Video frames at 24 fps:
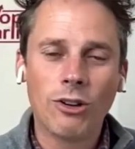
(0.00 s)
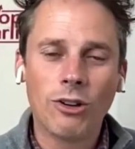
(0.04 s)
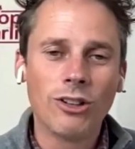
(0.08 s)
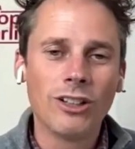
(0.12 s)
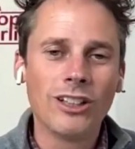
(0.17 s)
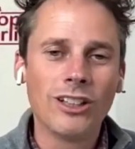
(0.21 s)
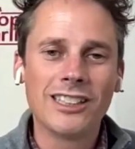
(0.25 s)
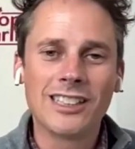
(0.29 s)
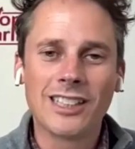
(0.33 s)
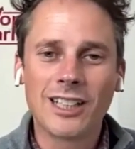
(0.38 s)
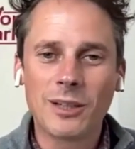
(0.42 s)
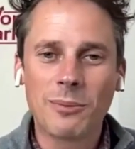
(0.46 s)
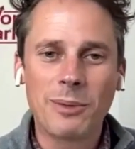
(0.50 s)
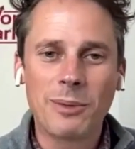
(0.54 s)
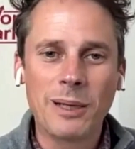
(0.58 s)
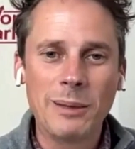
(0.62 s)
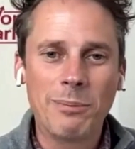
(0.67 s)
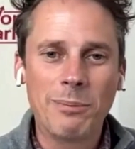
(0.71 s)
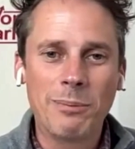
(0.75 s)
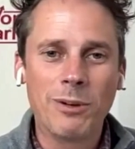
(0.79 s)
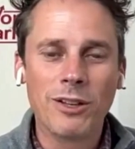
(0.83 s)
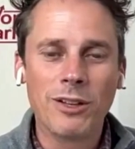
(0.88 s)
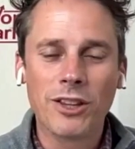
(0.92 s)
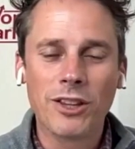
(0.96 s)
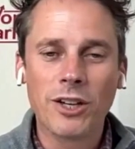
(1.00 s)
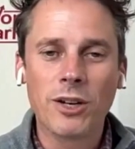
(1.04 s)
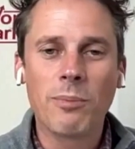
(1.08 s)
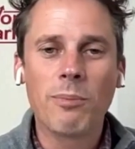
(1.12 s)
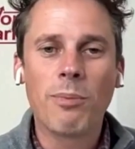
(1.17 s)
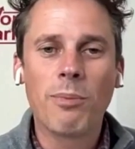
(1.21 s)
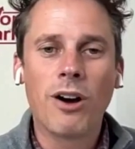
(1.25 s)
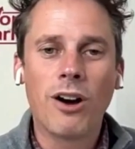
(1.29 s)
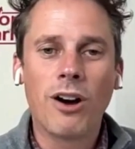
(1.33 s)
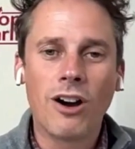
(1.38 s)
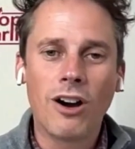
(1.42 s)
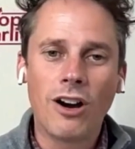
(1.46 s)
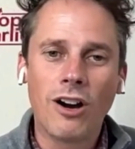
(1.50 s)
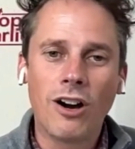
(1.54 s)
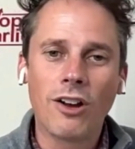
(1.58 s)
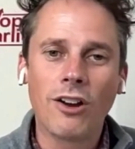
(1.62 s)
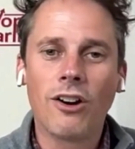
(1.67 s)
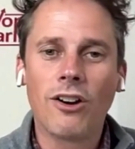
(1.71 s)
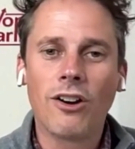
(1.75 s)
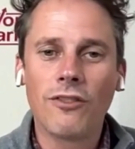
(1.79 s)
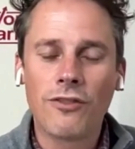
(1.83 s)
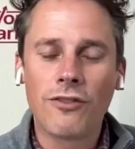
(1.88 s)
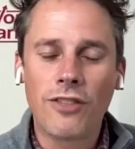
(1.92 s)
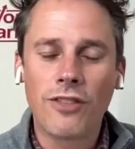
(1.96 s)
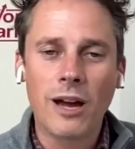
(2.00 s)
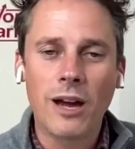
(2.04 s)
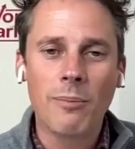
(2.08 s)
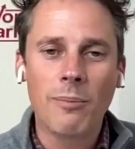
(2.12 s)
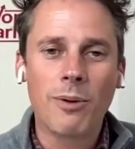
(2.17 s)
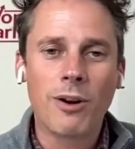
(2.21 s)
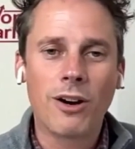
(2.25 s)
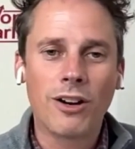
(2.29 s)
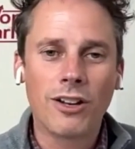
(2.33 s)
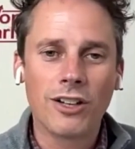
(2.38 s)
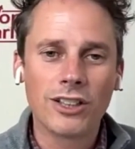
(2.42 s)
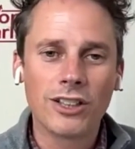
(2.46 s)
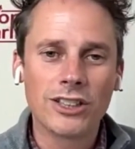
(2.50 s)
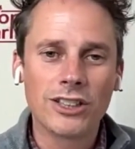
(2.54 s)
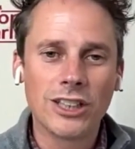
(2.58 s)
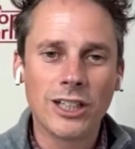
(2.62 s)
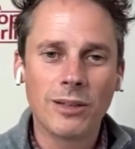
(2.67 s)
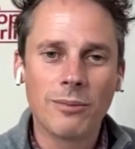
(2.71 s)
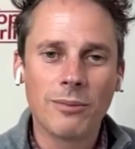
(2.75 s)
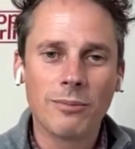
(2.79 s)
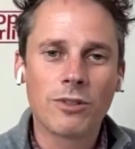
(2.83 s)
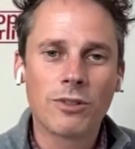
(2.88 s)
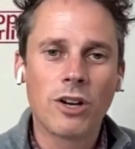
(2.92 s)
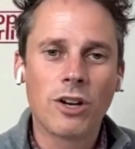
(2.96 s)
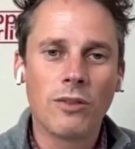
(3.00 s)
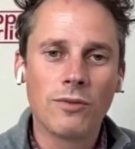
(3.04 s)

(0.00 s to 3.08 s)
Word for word: all these other people that are part of that partnership